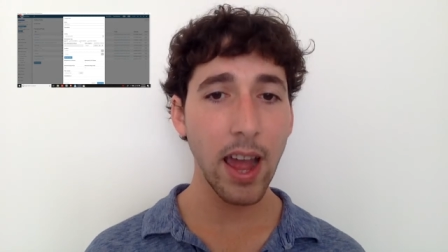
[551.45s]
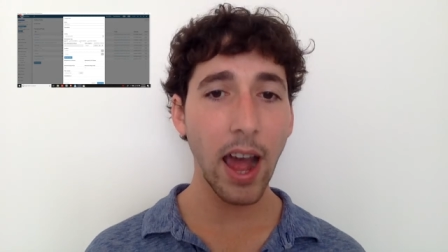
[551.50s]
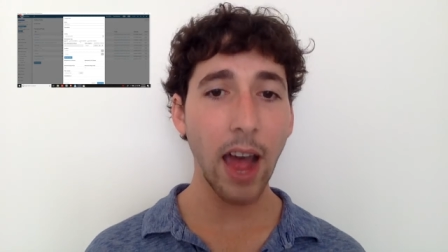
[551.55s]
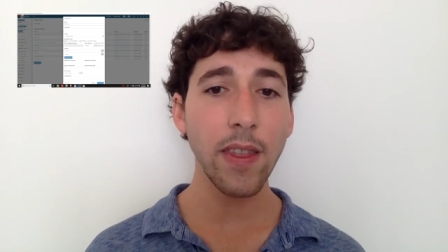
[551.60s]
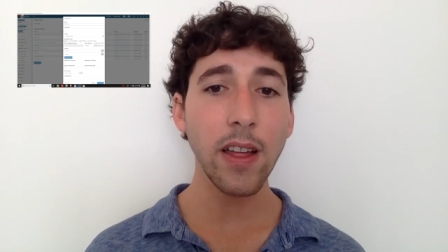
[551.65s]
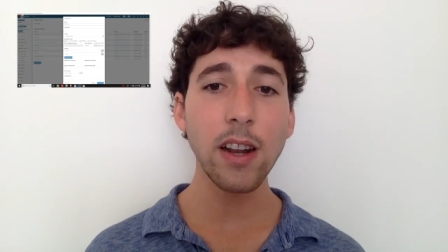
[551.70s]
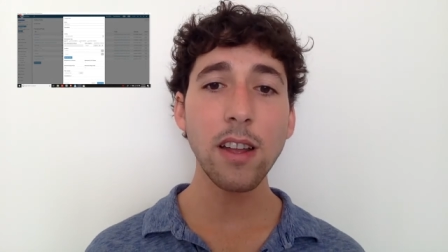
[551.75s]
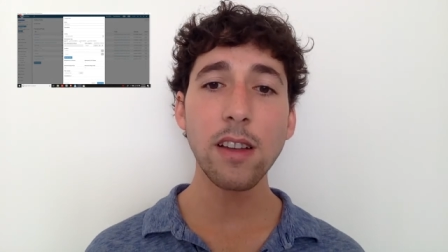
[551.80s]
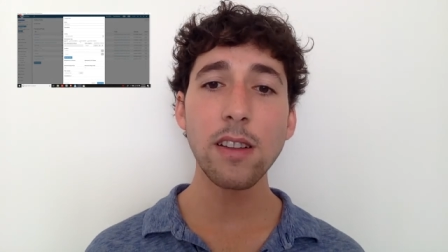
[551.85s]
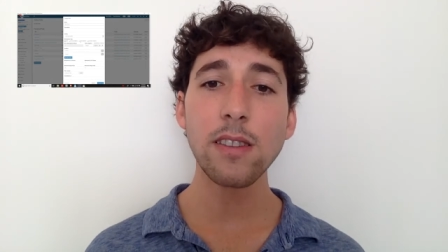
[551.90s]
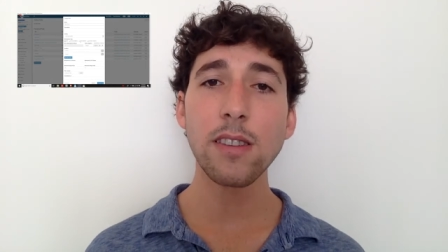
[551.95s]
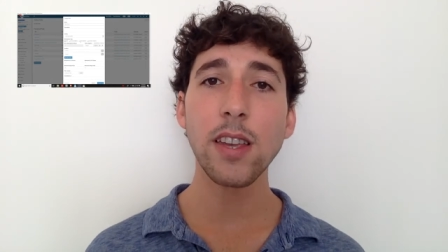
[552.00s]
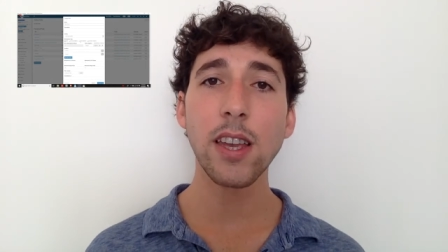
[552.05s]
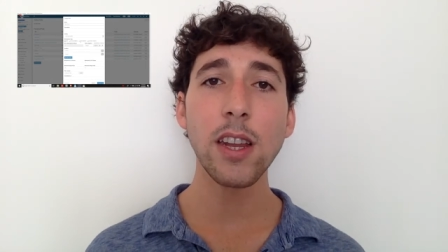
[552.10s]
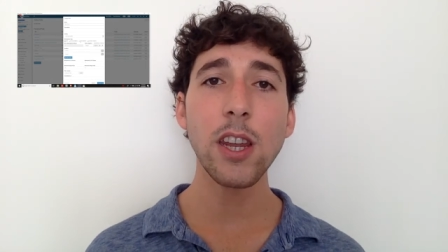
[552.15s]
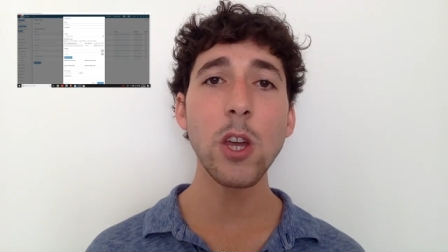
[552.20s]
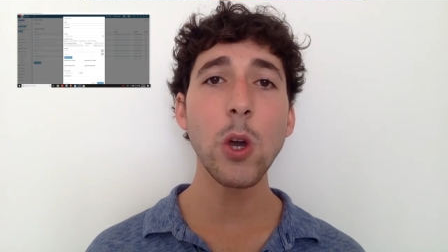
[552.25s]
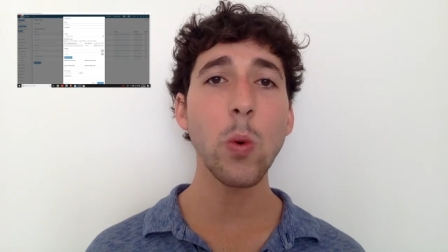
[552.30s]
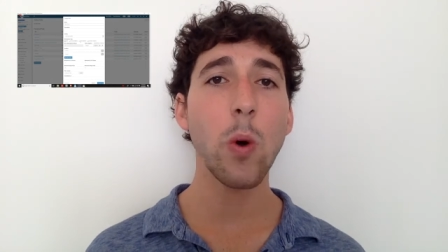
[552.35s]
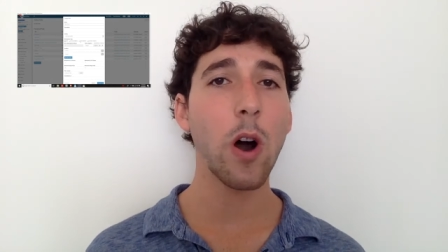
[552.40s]
and then
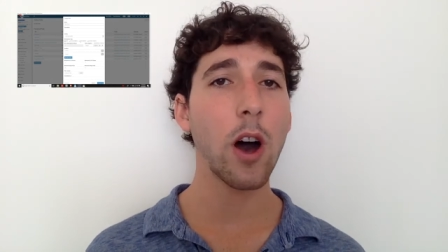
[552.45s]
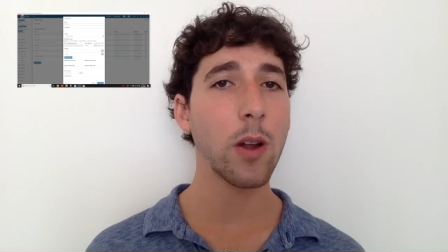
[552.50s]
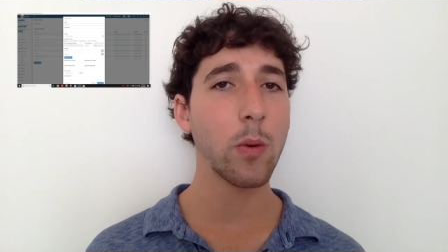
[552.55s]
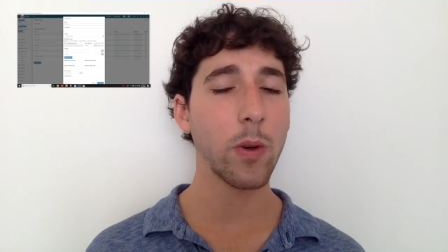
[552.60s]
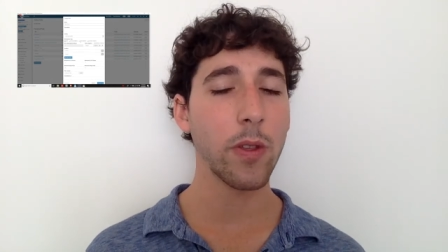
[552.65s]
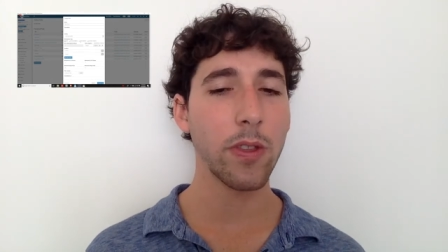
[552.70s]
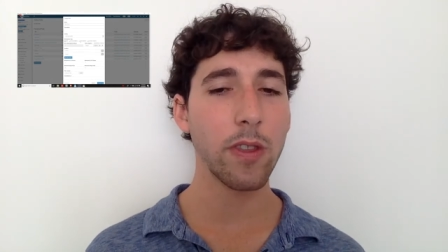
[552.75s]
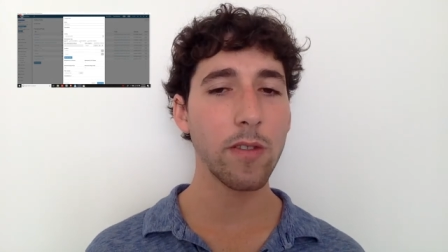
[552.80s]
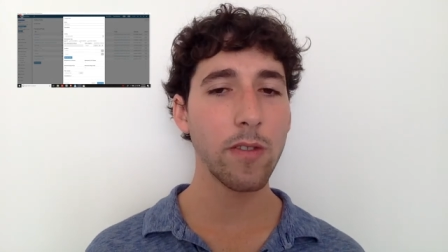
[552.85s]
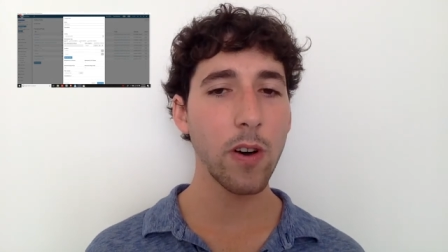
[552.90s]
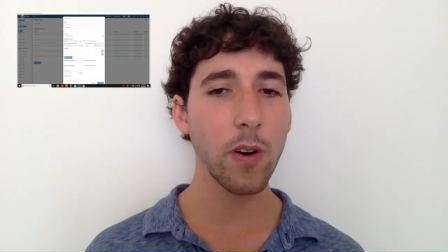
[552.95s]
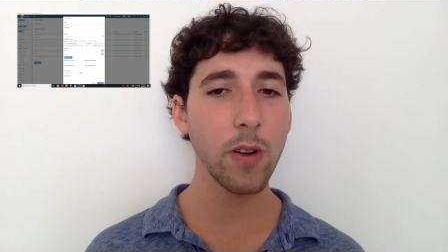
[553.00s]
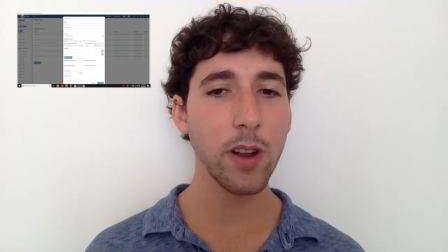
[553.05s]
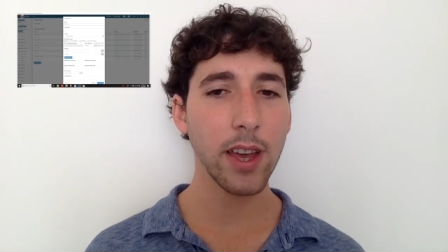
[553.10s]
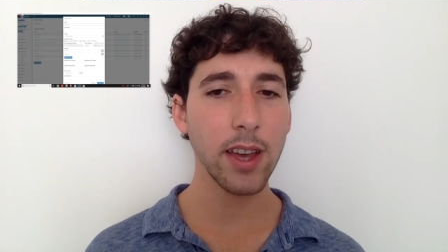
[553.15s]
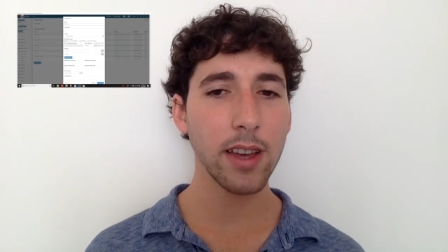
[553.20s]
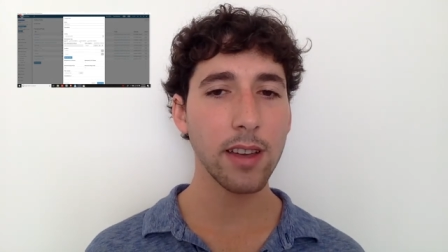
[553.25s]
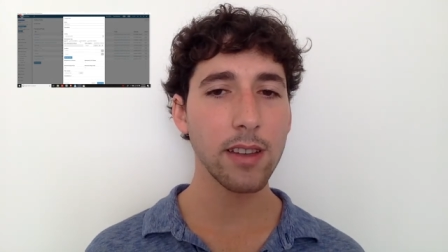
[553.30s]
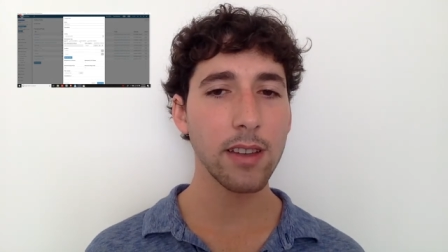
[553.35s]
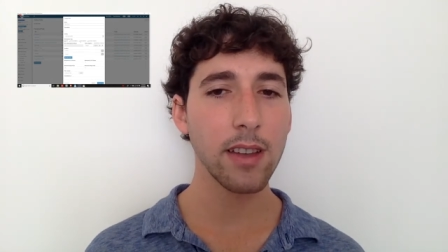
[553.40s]
continue on with the
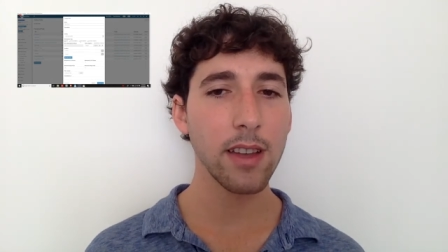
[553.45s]
voting,